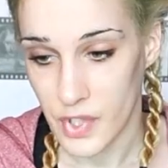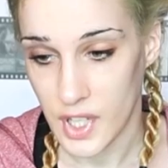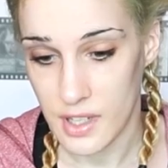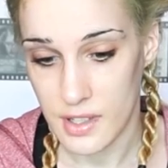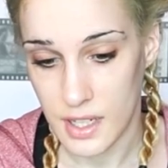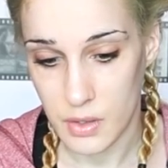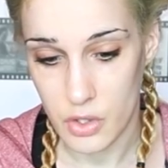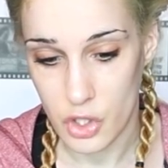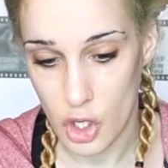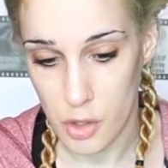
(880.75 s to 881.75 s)
and it
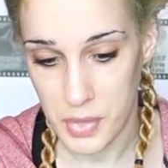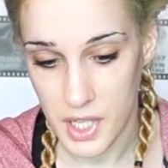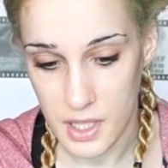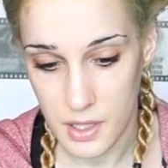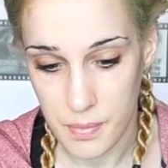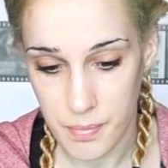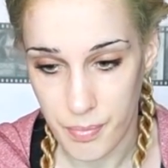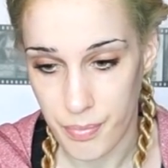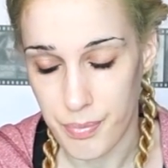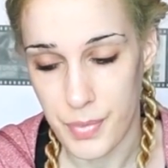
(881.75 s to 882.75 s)
sounds stupid,
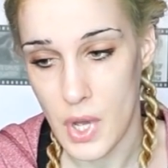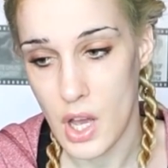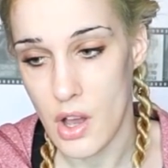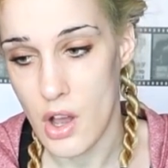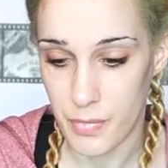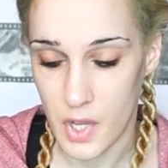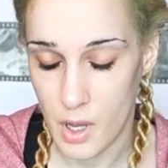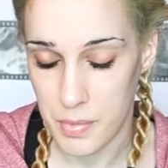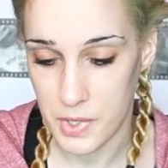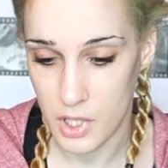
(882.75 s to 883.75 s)
but
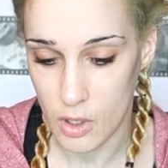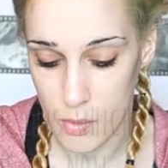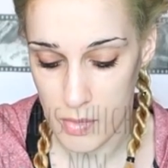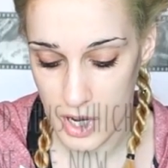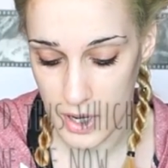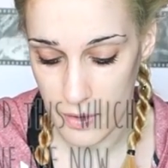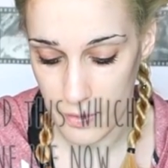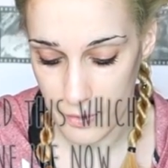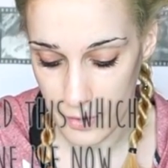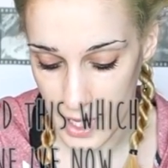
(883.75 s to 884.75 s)
up until my
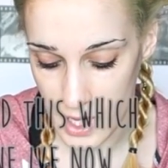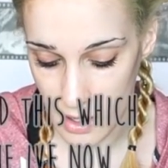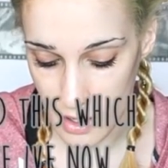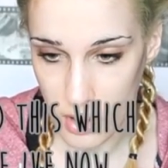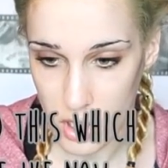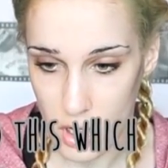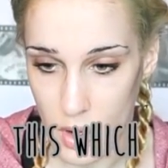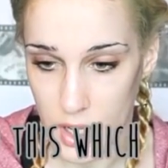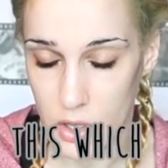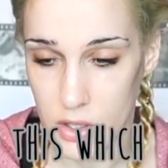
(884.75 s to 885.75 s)
feet, you know,
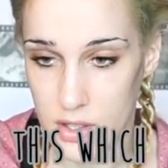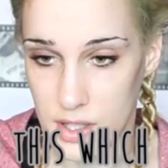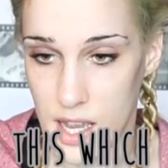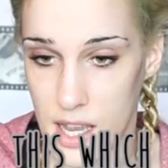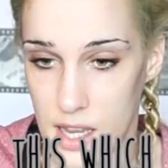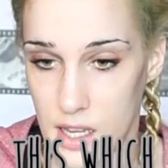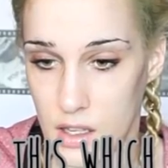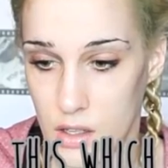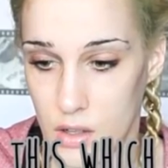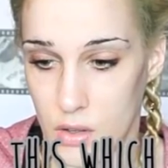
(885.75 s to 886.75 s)
I could say,
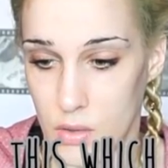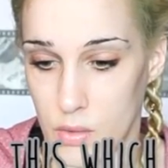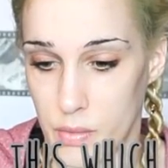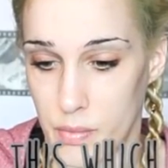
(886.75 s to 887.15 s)
oh,